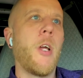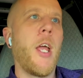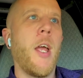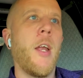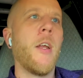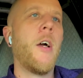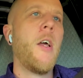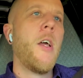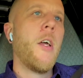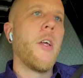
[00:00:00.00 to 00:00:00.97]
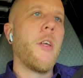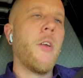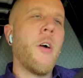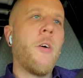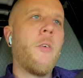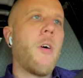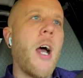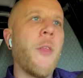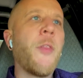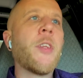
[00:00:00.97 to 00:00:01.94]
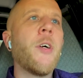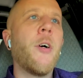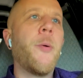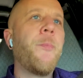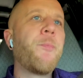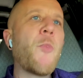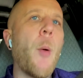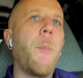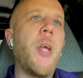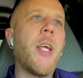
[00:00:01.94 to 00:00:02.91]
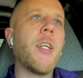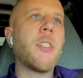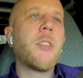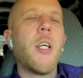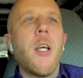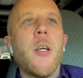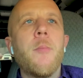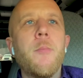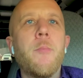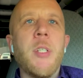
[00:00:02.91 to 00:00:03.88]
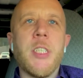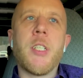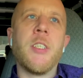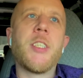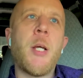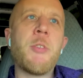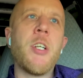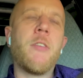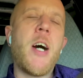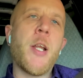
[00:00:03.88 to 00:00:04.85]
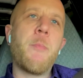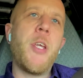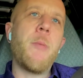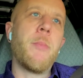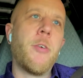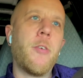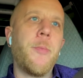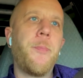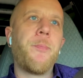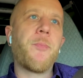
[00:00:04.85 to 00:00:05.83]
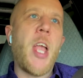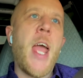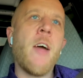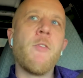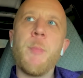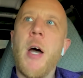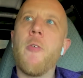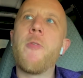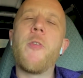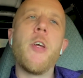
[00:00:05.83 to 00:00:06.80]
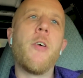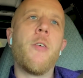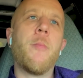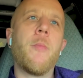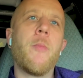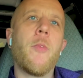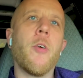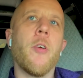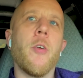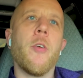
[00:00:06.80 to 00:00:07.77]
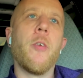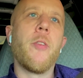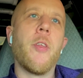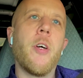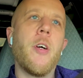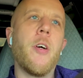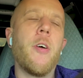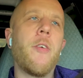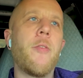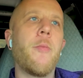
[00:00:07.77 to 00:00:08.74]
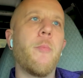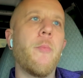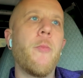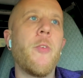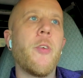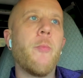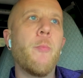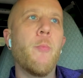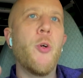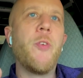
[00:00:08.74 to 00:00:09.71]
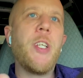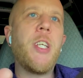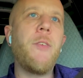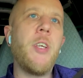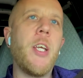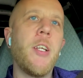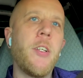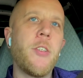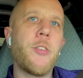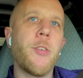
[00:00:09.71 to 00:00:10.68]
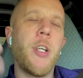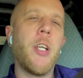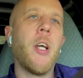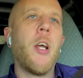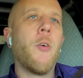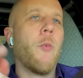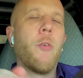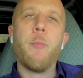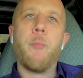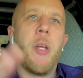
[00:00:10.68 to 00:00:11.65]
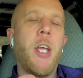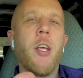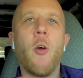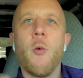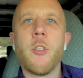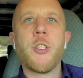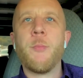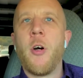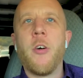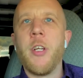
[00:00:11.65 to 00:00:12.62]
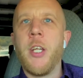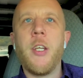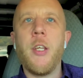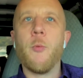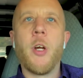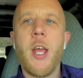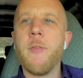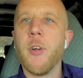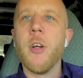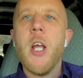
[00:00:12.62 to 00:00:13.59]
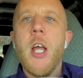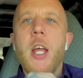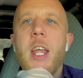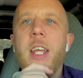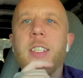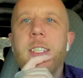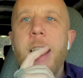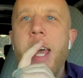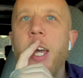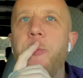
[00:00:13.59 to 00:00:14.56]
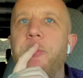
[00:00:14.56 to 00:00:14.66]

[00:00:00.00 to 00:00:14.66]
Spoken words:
And, I think the biggest misconception a lot of people have about film or the movie TV industry, big or small, indie, whatever, is that,